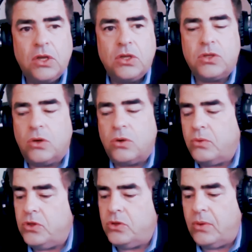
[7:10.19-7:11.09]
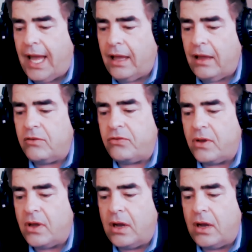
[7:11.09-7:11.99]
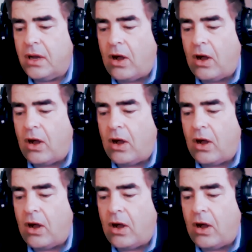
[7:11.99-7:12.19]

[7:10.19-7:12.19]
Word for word: So you have um,